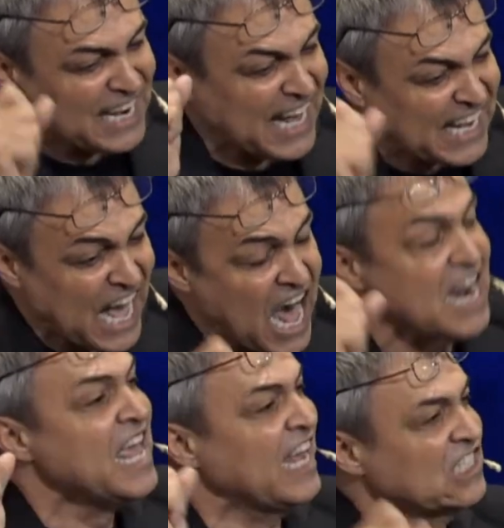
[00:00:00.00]
that God
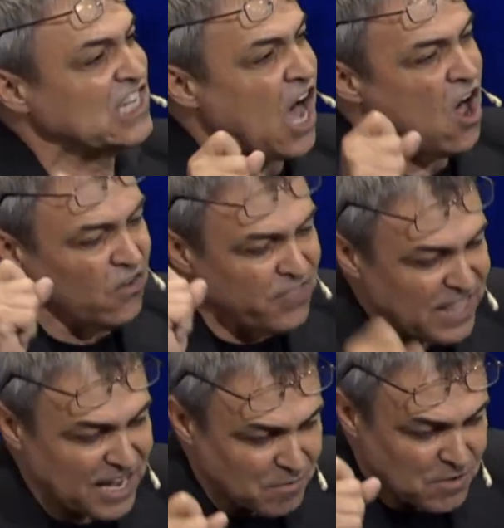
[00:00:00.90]
has called
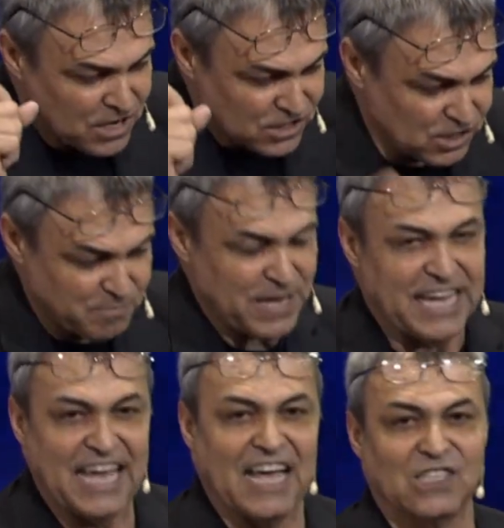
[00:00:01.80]
them to
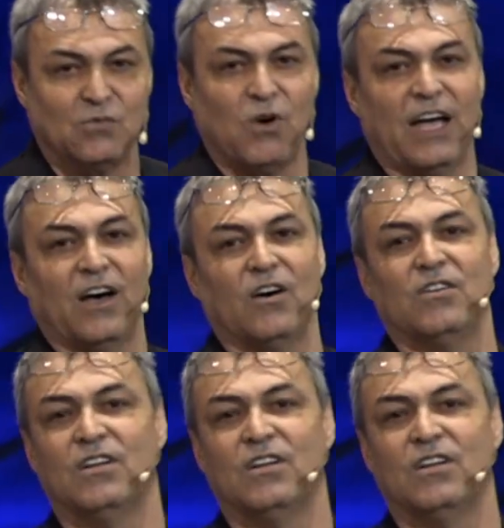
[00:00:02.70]
be as well.